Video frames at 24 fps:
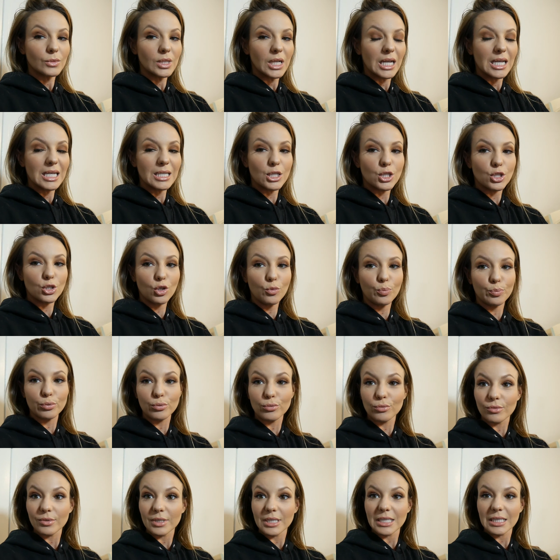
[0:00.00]
It's so
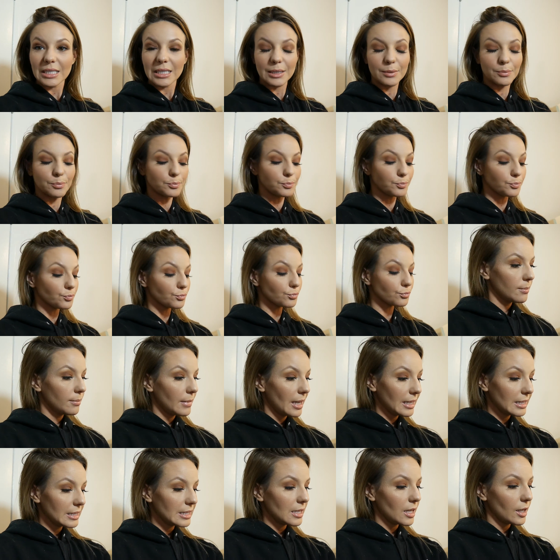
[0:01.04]
pretty.
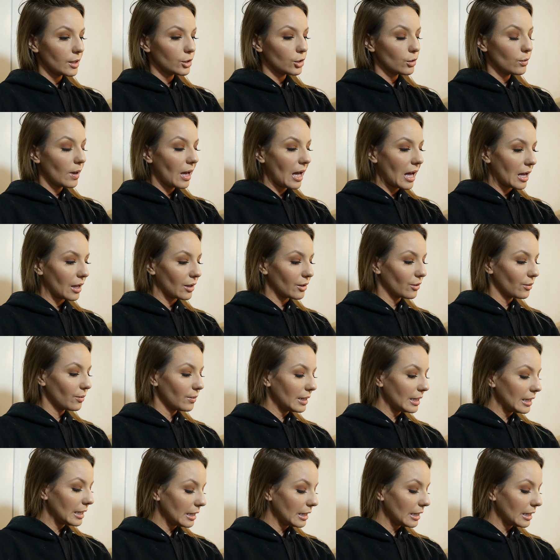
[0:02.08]
Maxie, are you hungry?